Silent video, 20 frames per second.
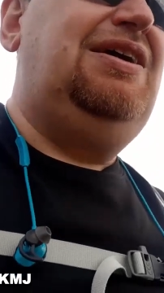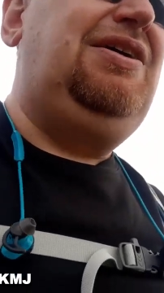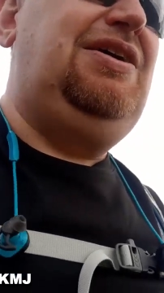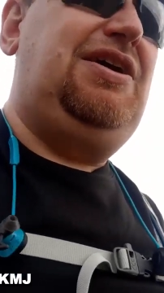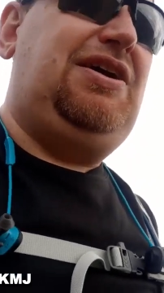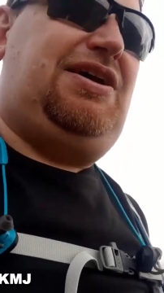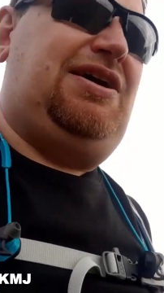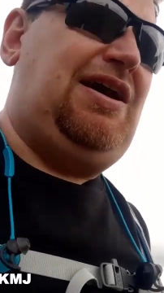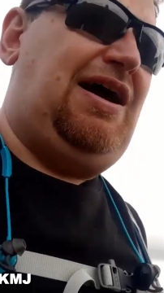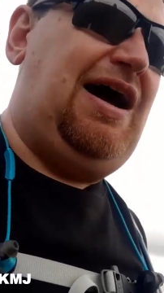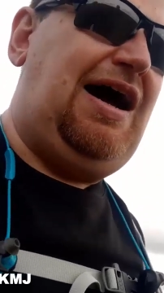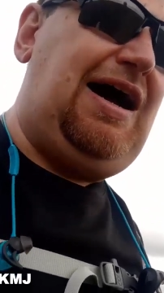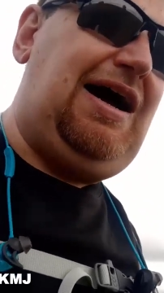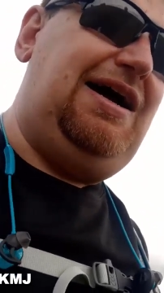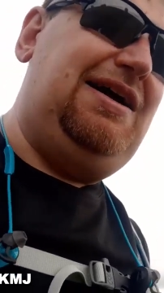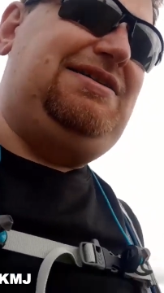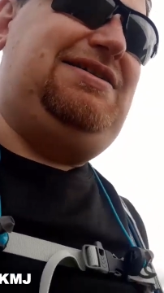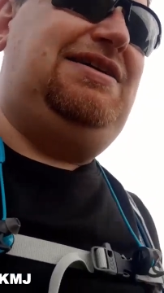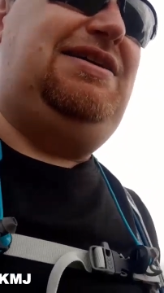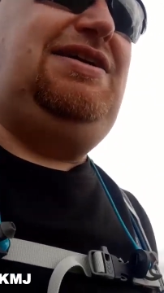You can
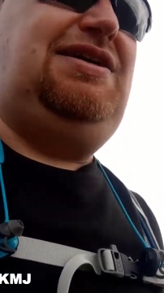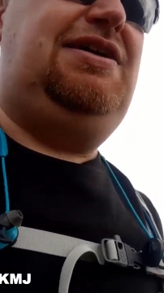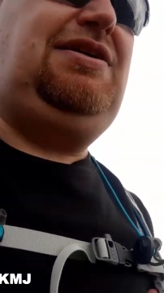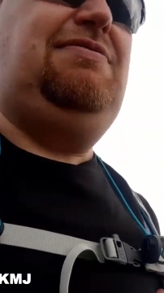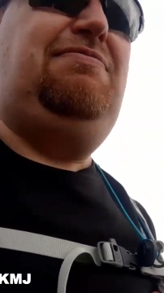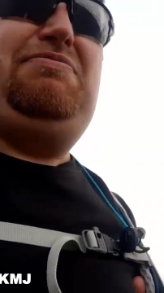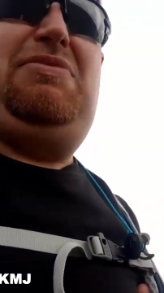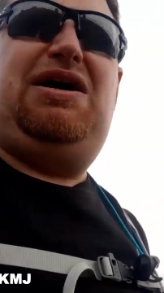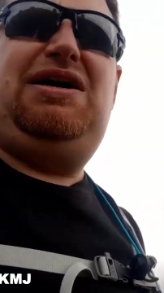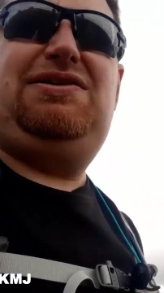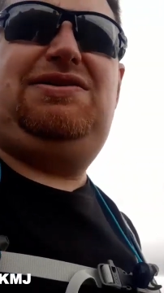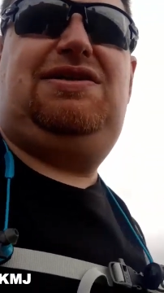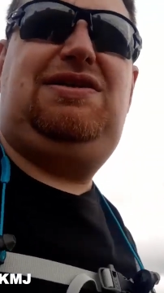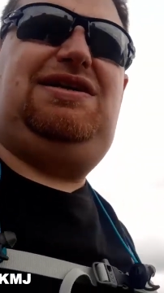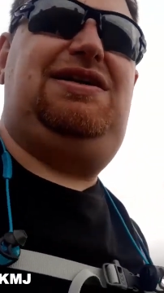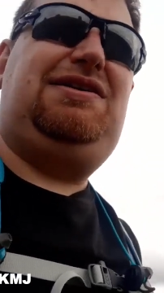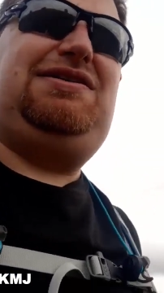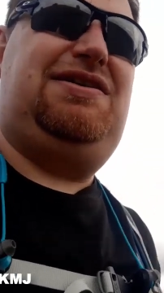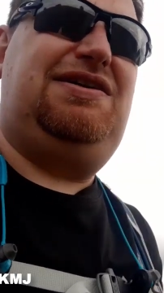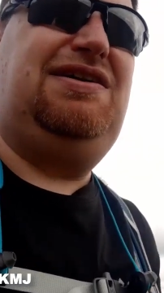hide it, you can mask
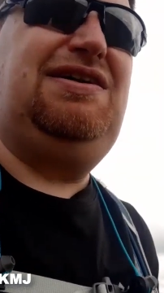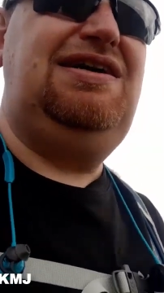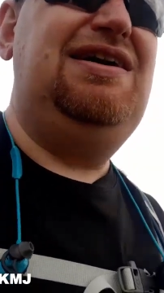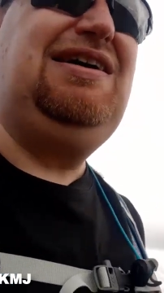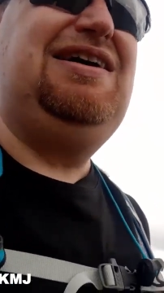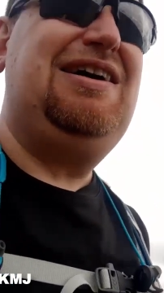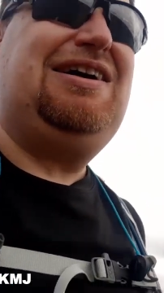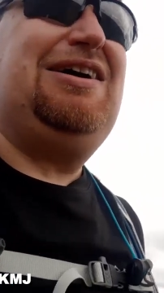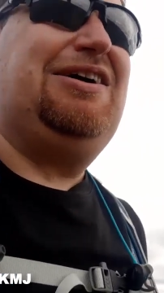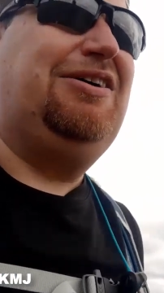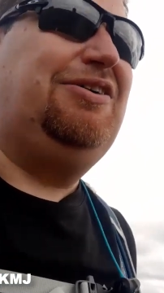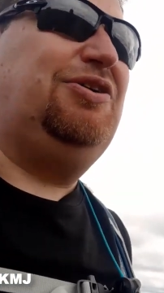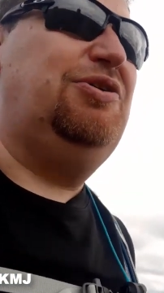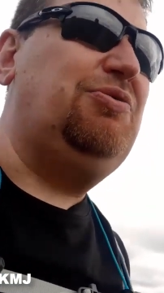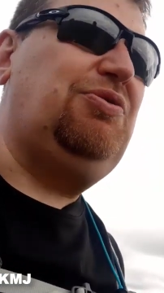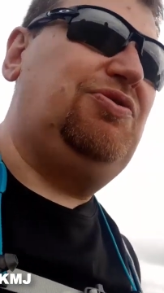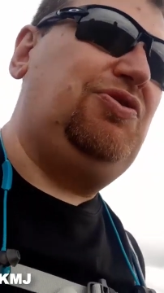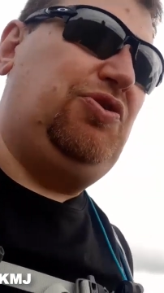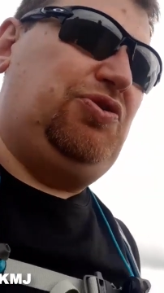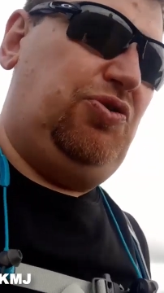it. No
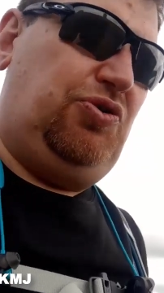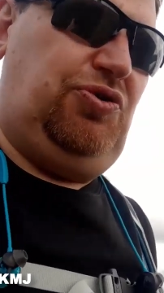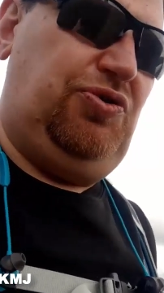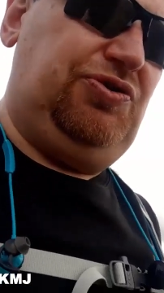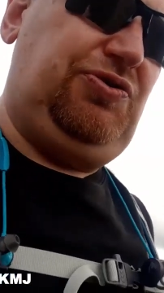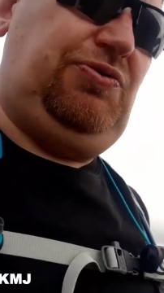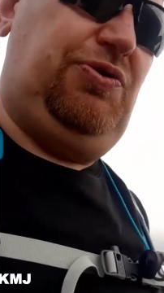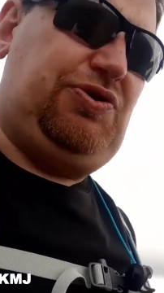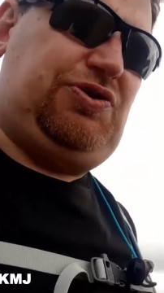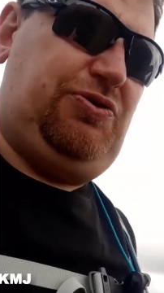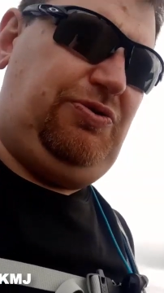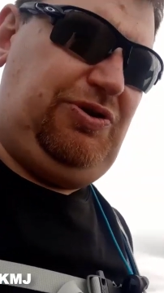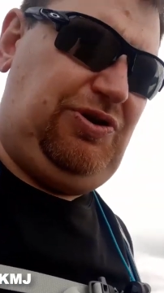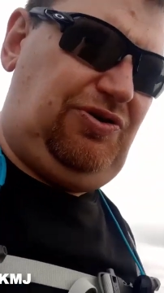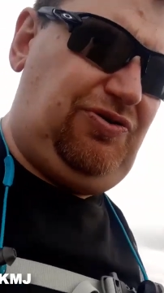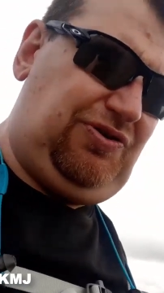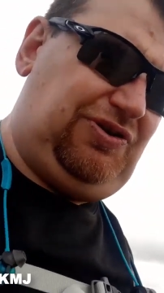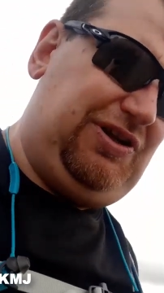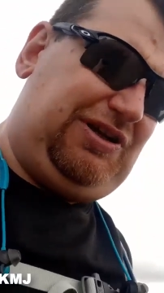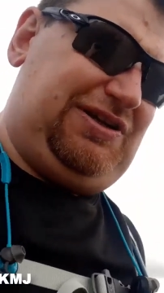one knows what's going
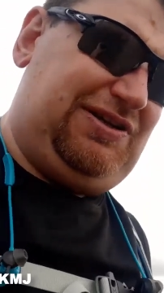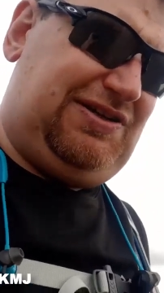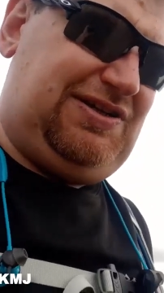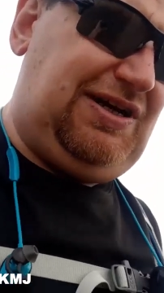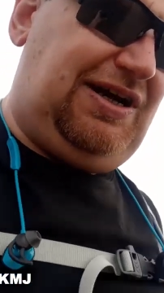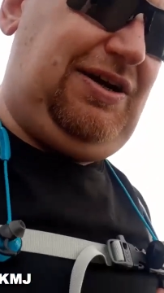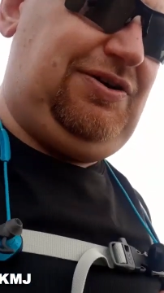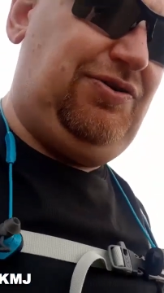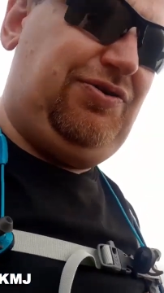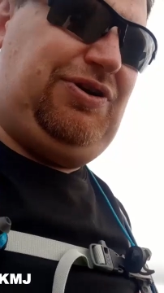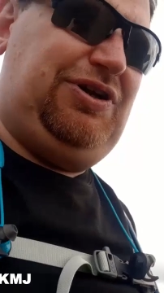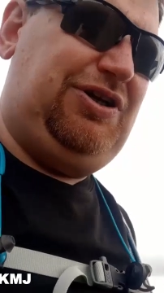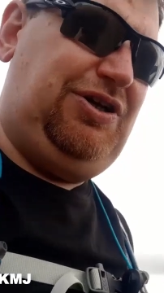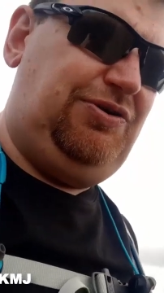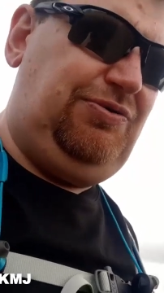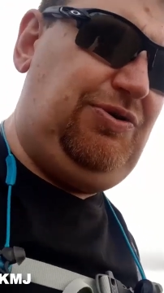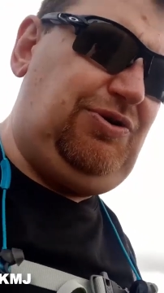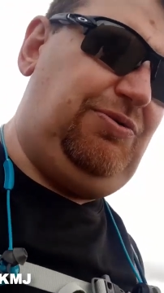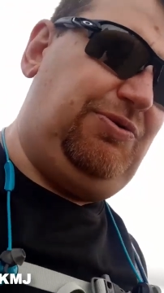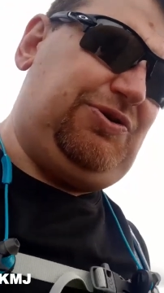on, on the inside. Only
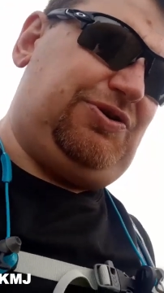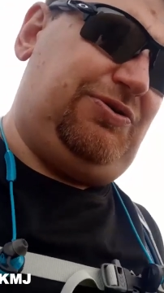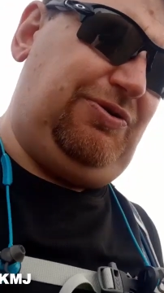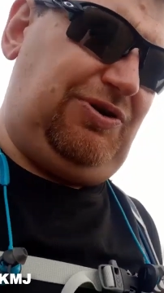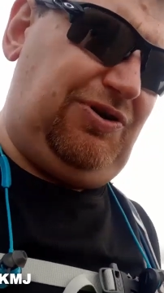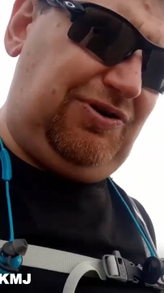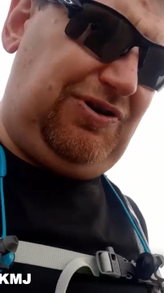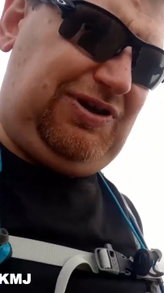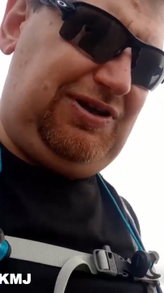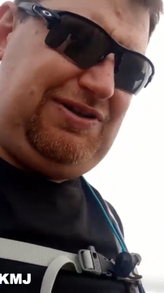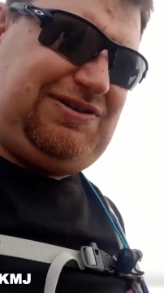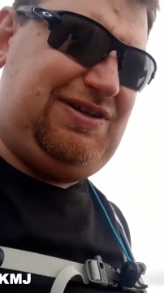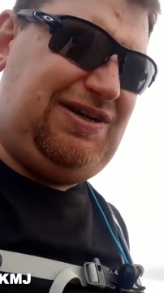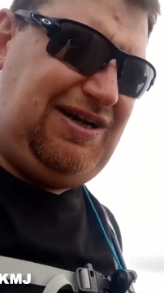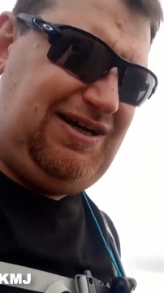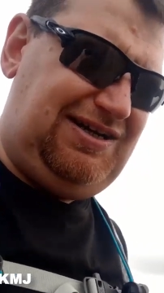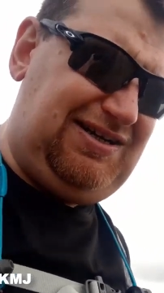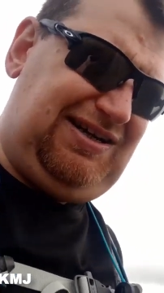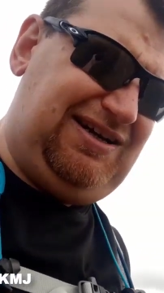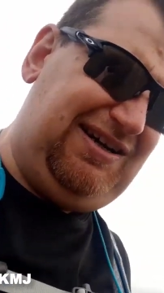you know what's going on, on the
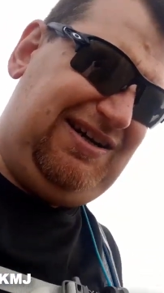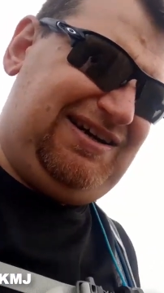inside.